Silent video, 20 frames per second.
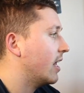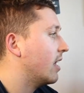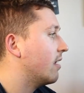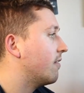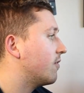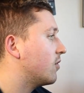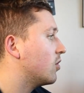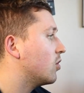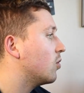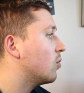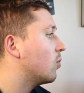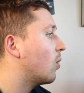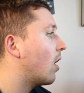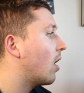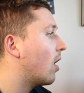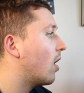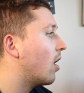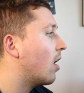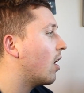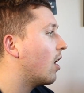If you
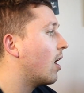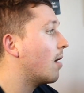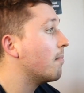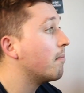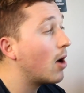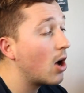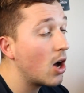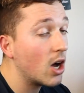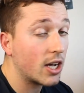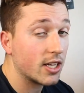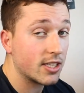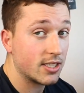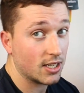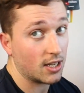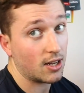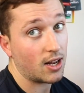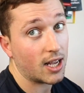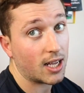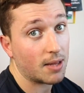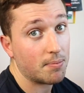are a
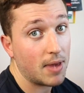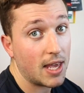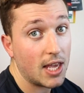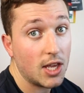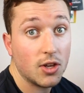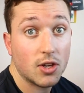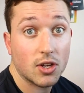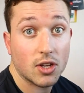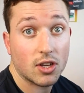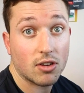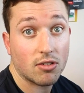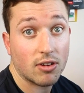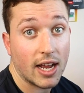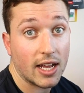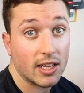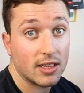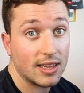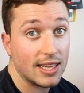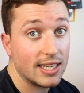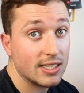marketer like me, you could
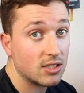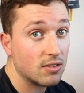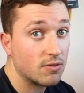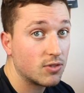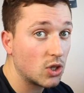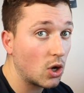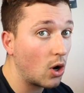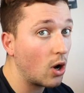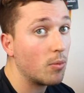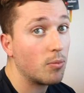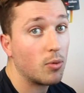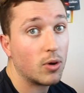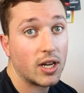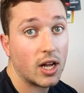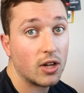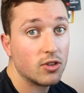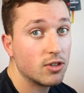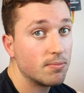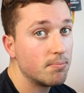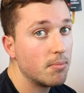create a list of top
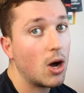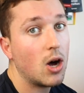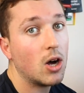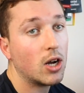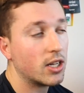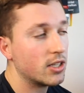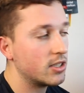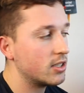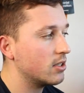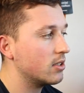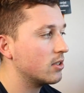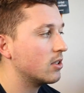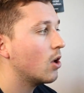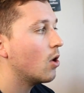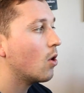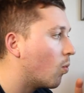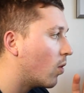100 marketers.